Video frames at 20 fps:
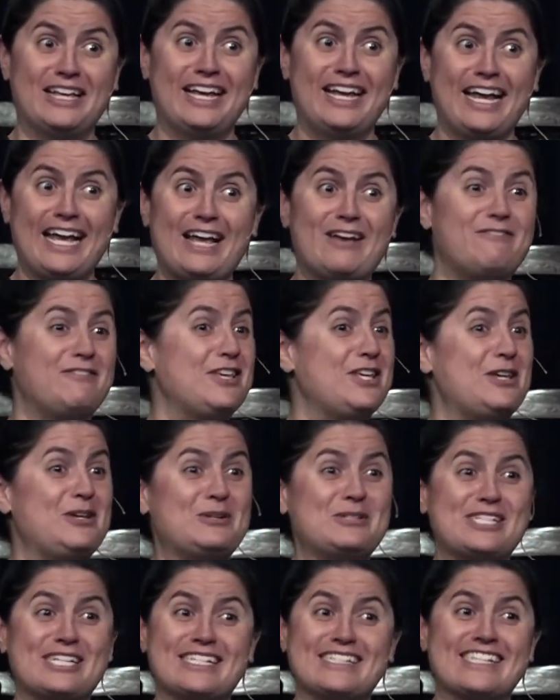If you
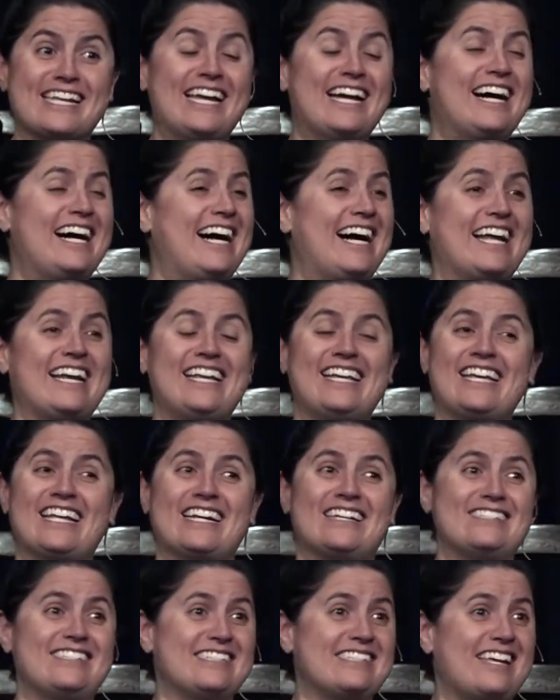just, honey, can I
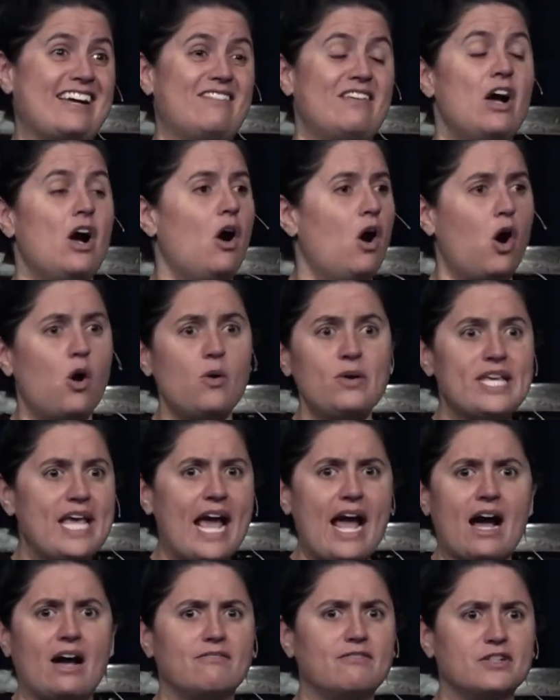just have, oh,
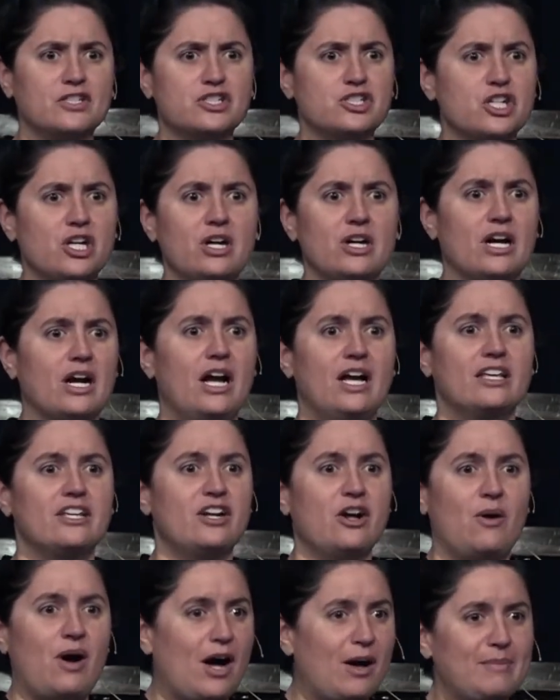yeah, for sure. You know,
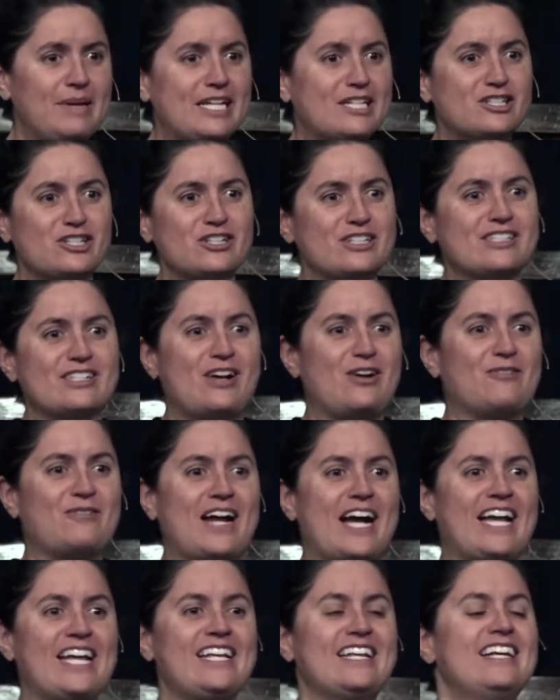I'll make sure it's all
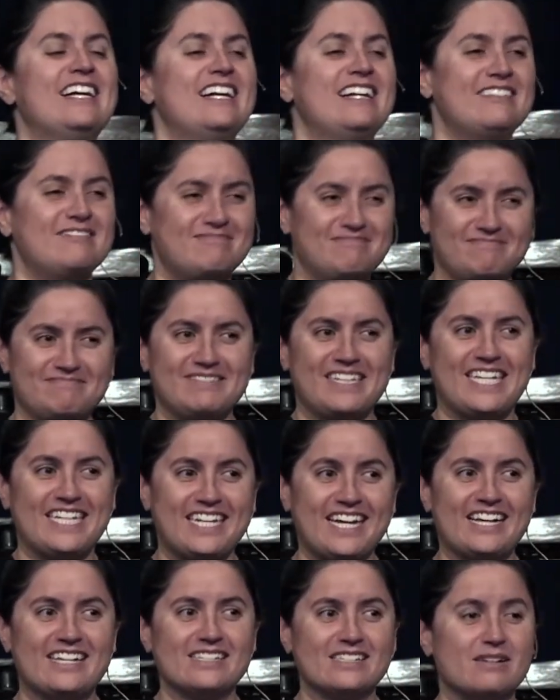right. He
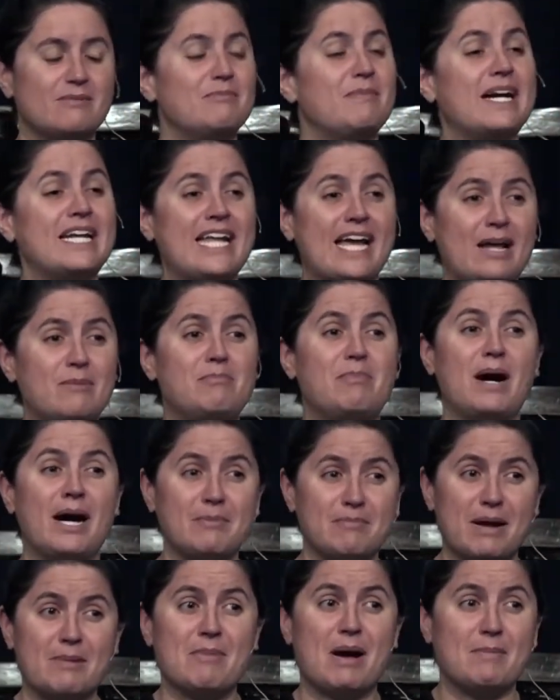does. My dad bought
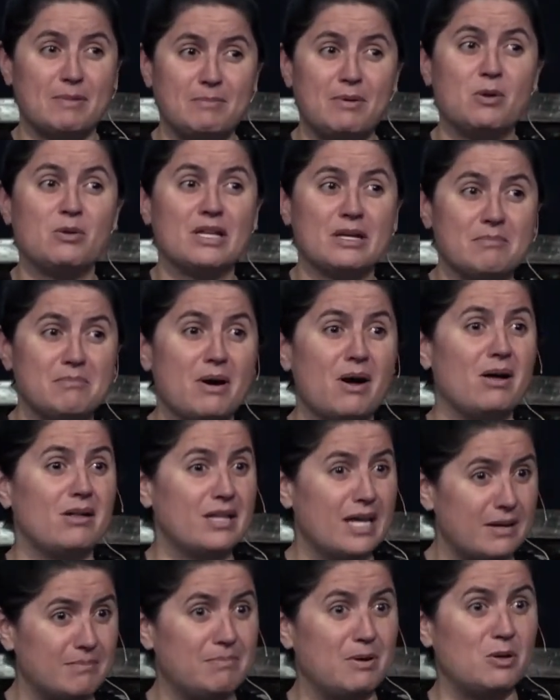my mom a bowling ball
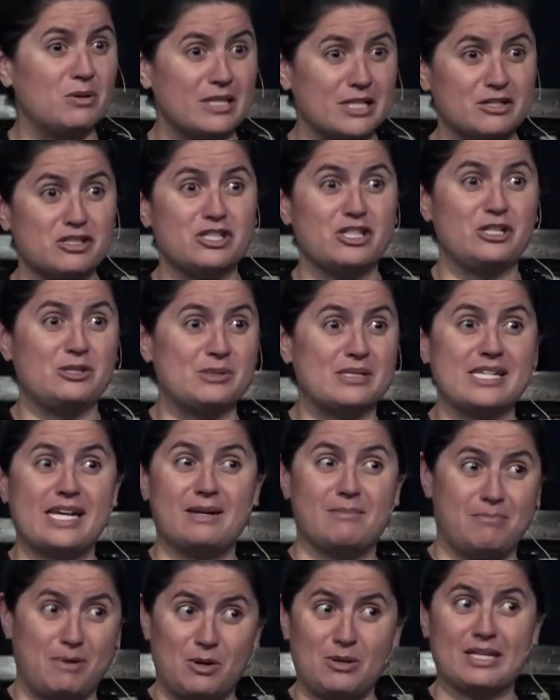and bowling shoes and a
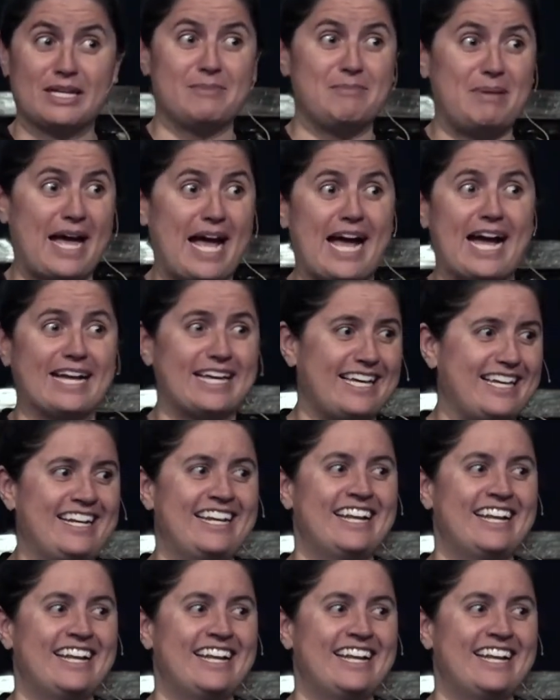bowling bag. And